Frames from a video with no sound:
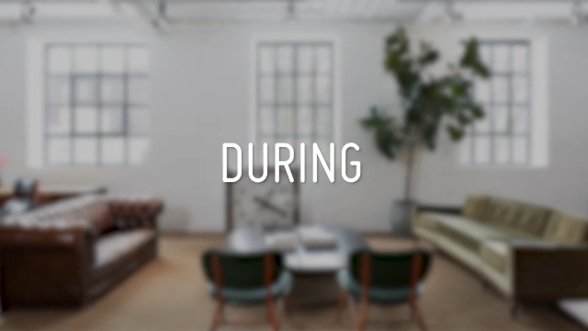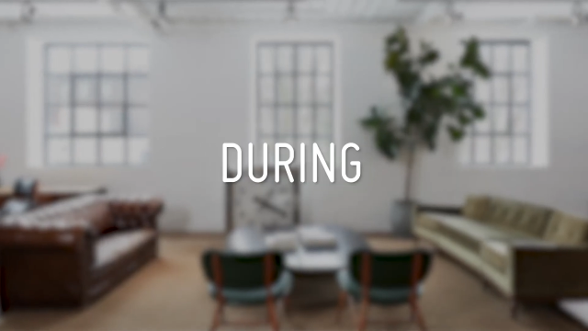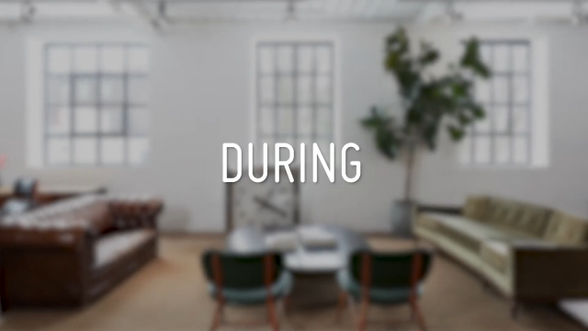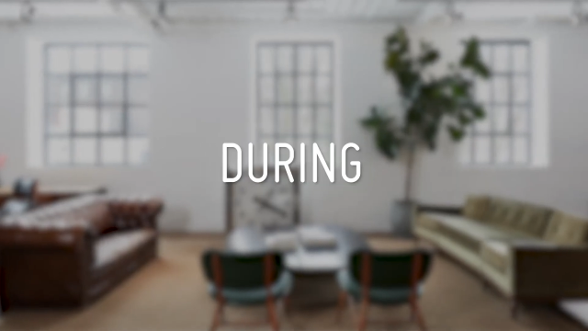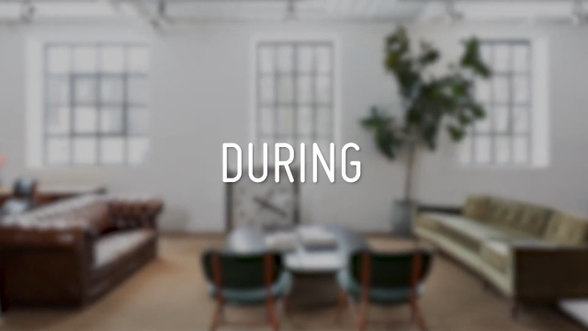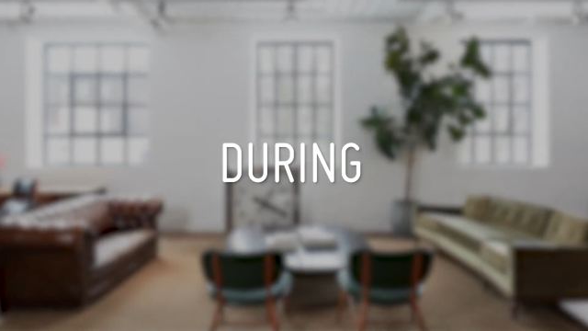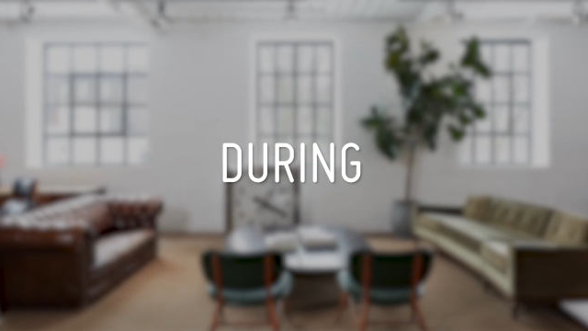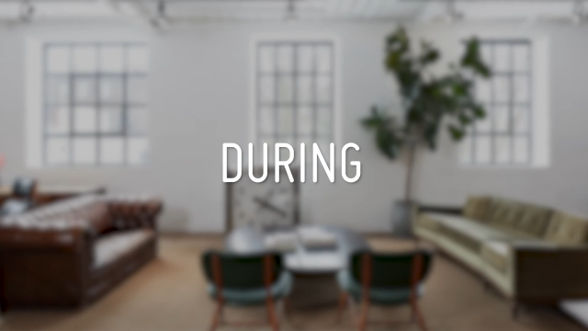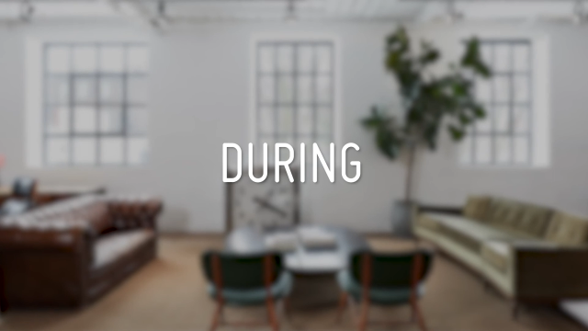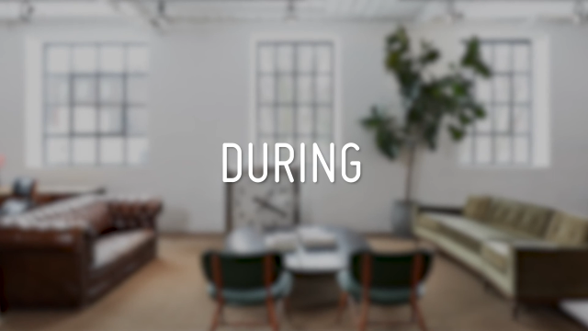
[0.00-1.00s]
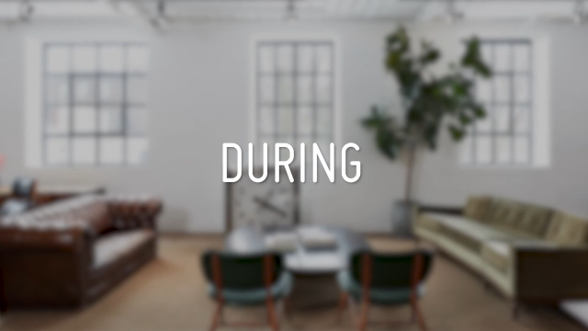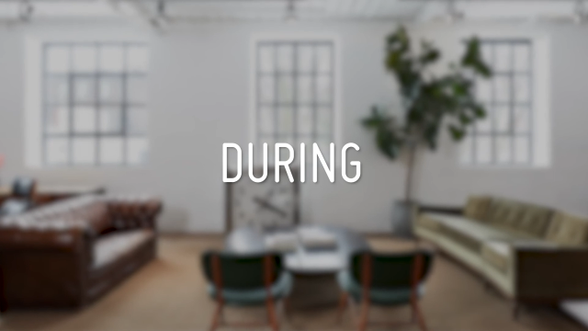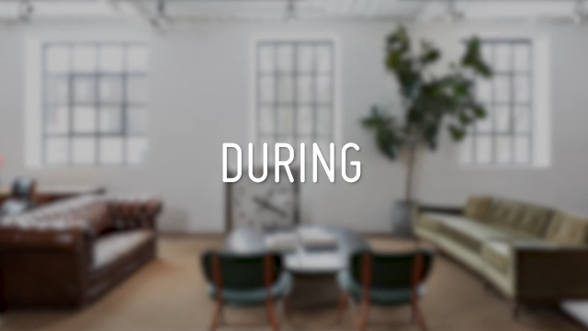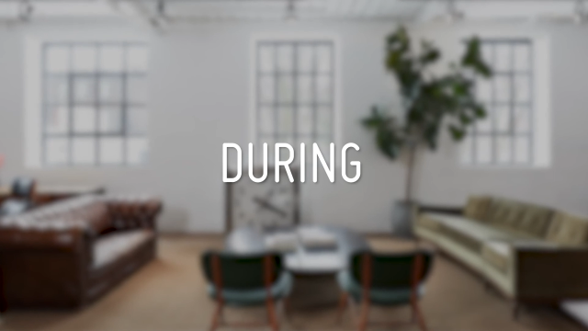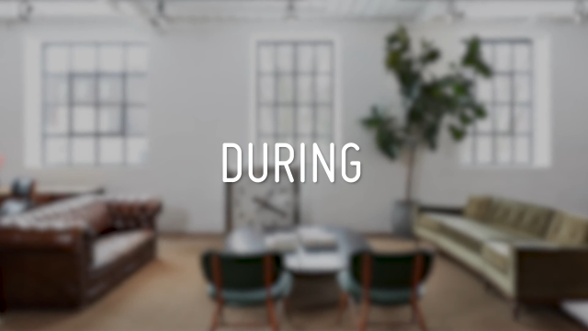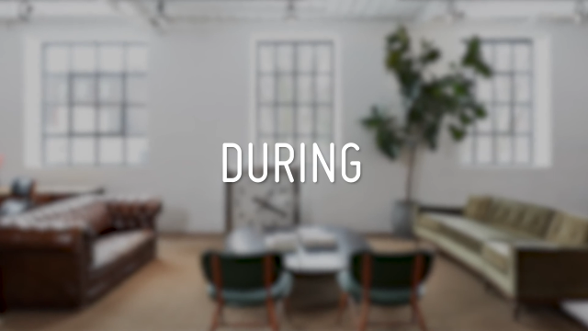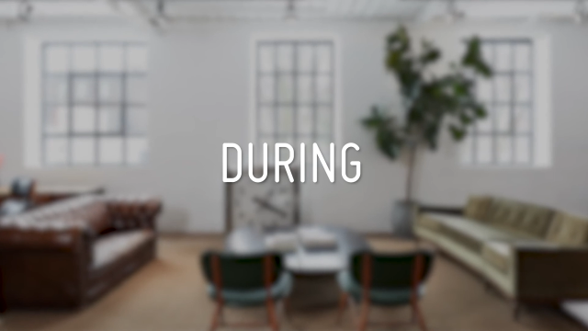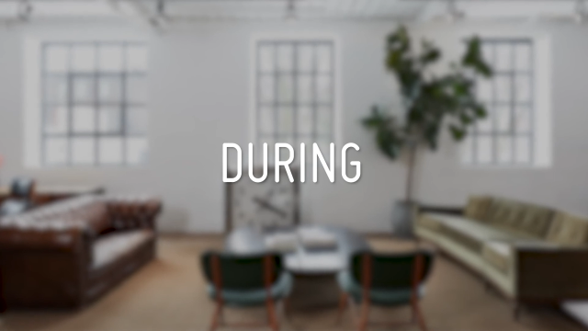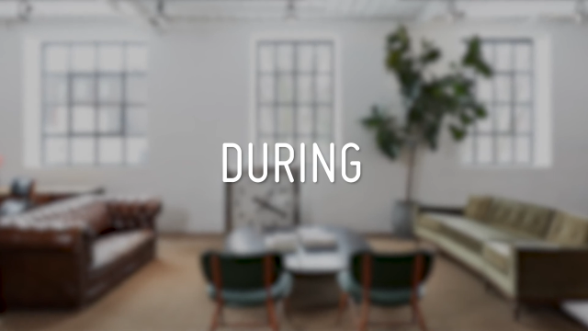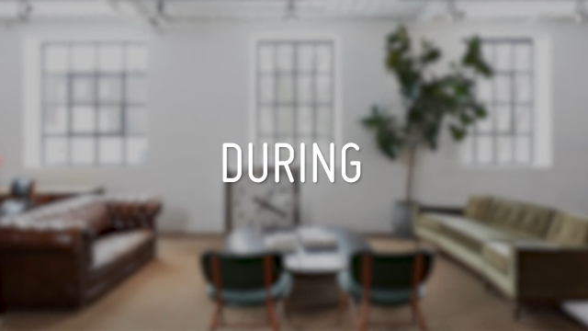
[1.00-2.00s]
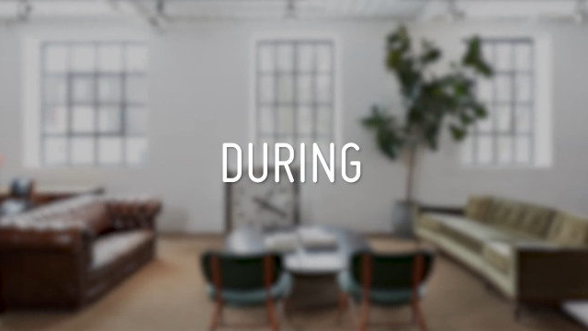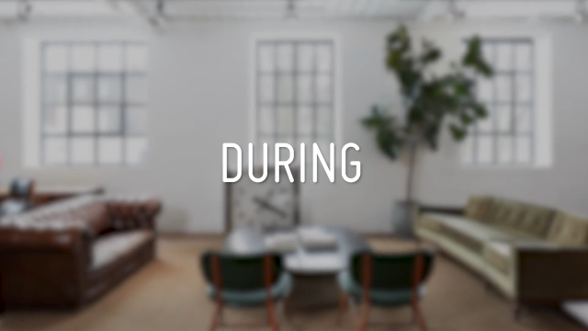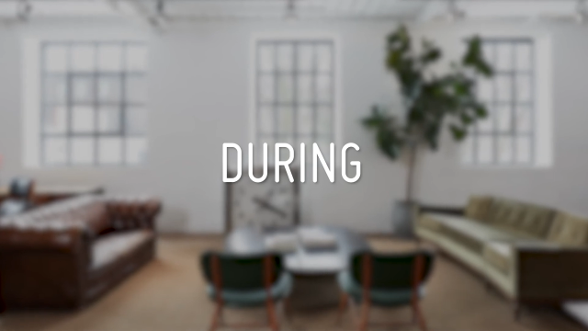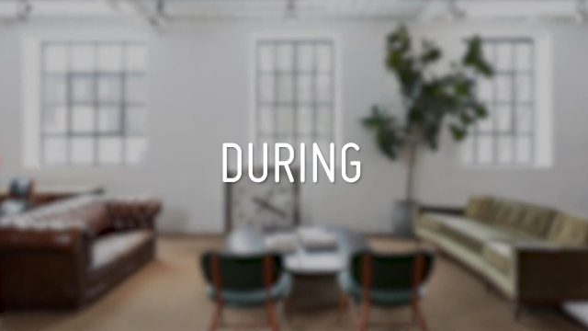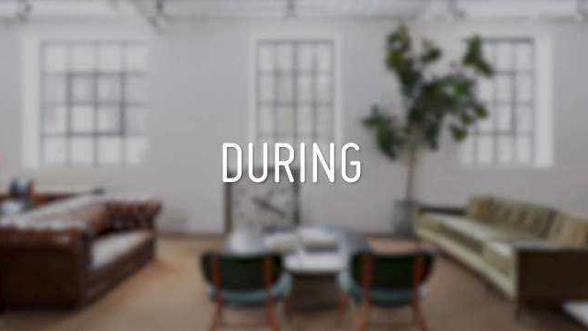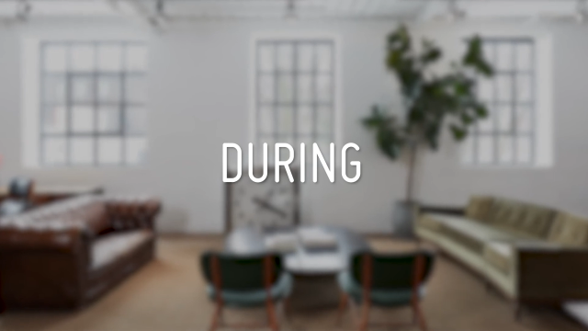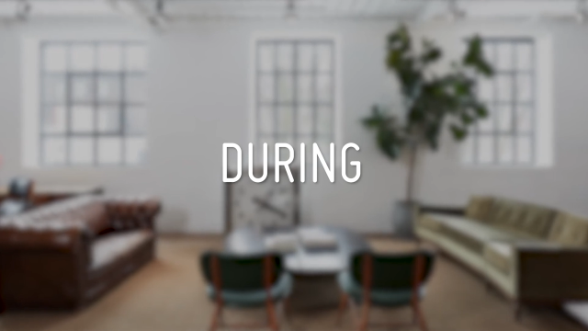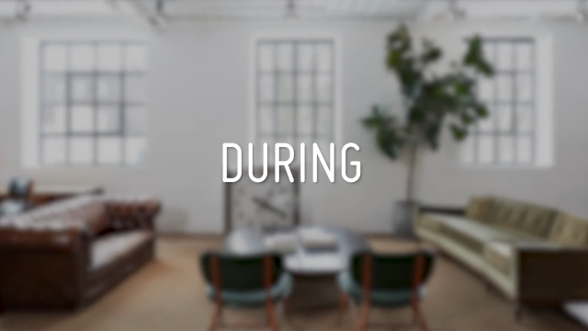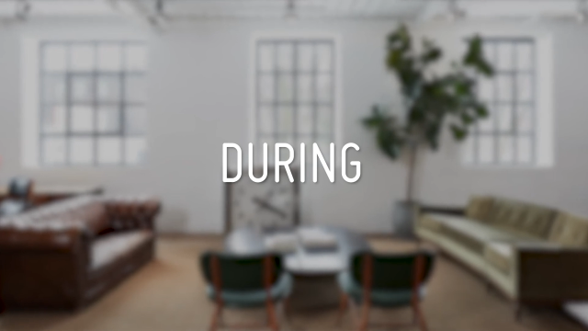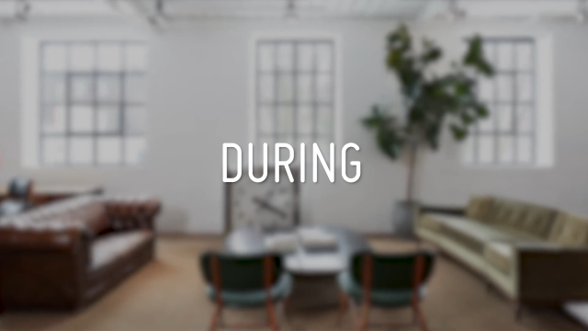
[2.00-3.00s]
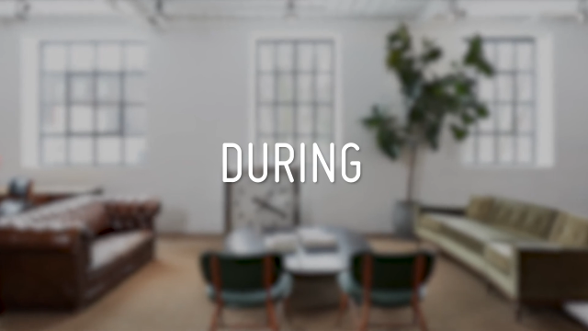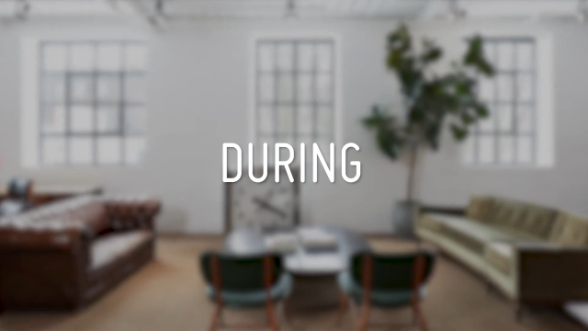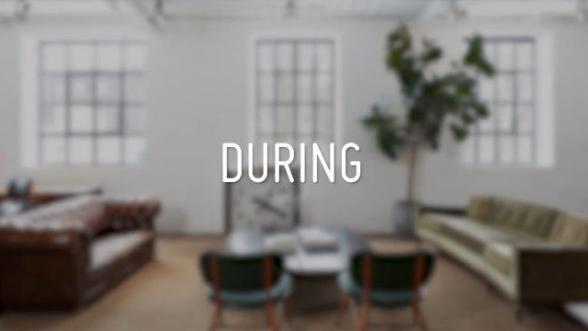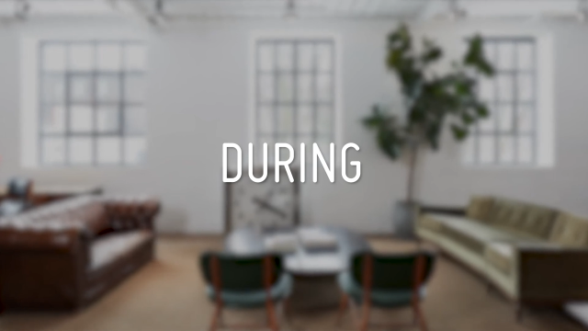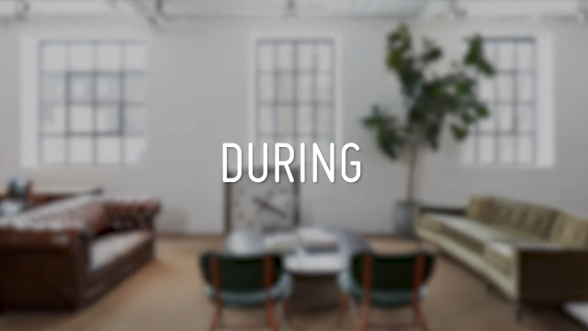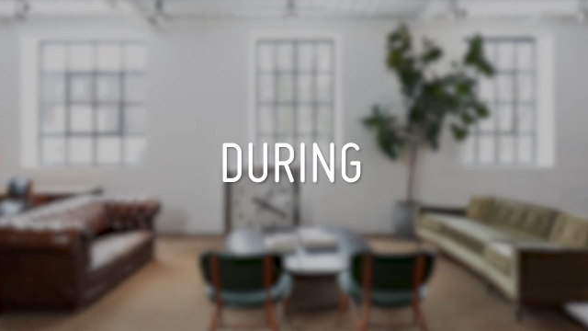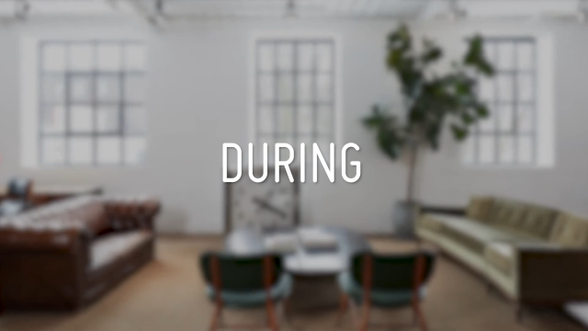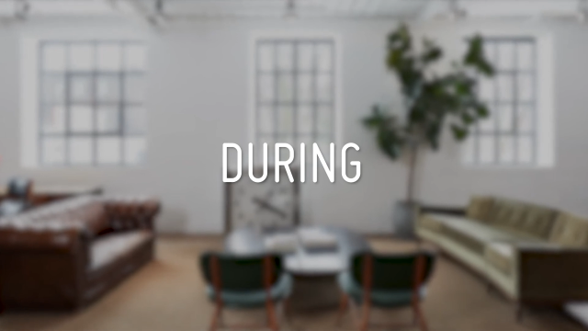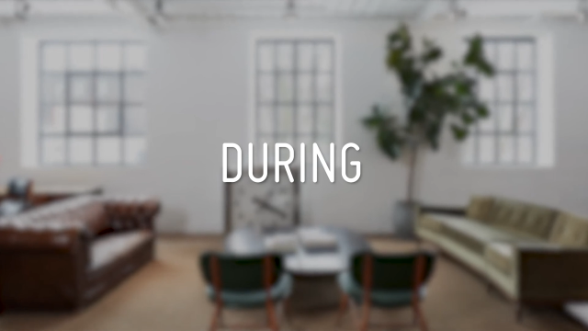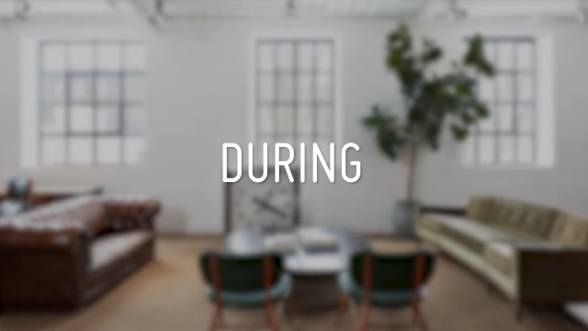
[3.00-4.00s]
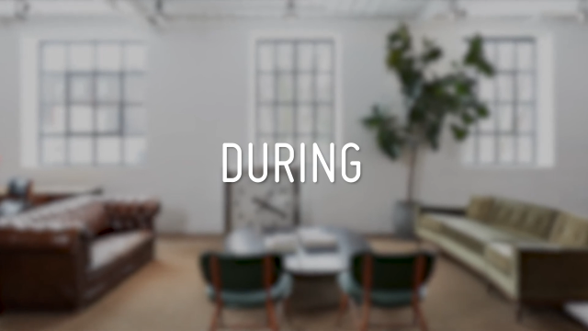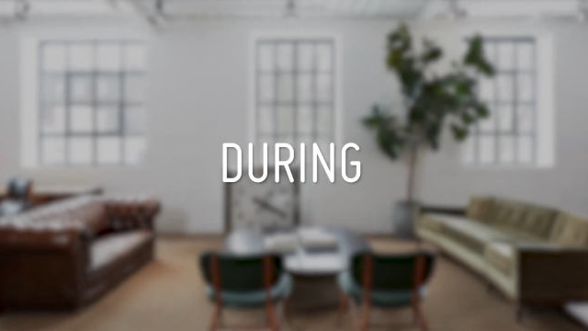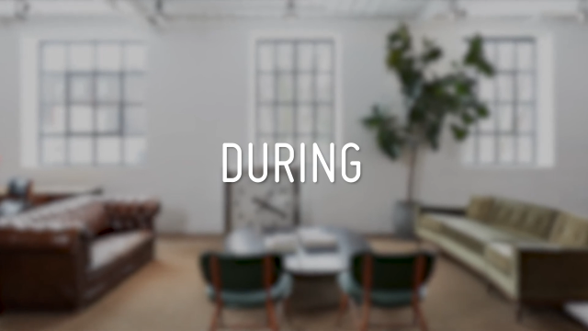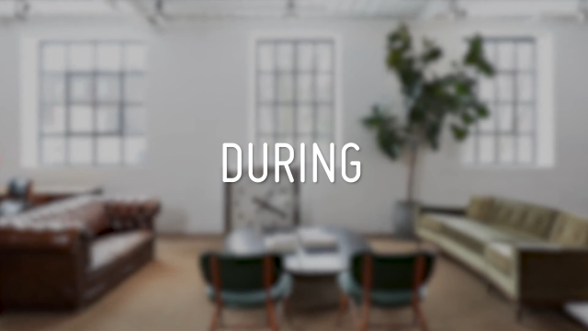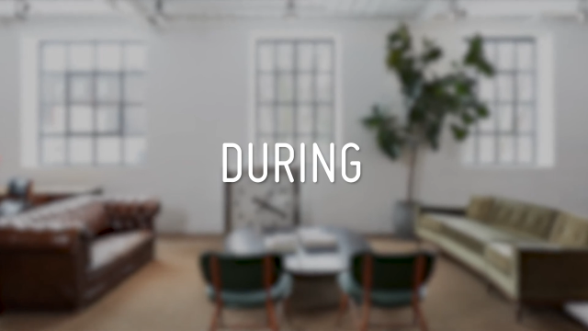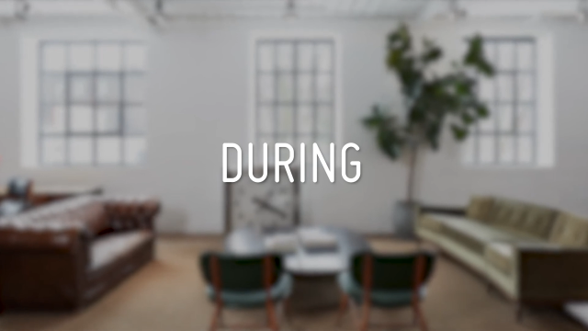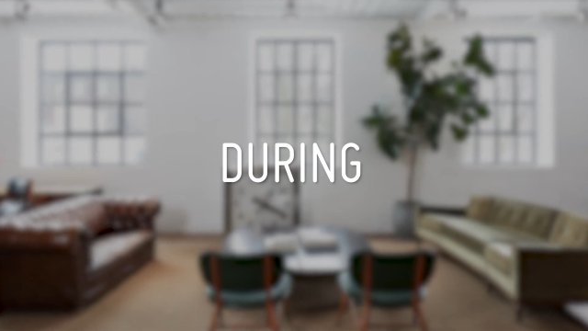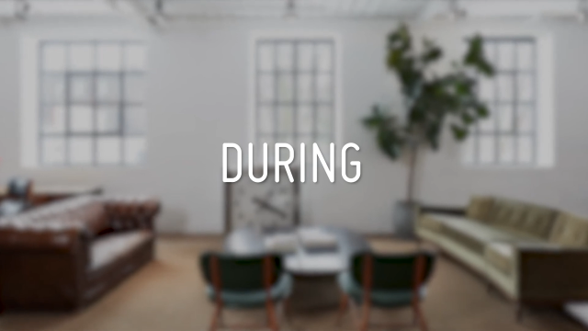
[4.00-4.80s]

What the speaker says: [unreadable: no face in view]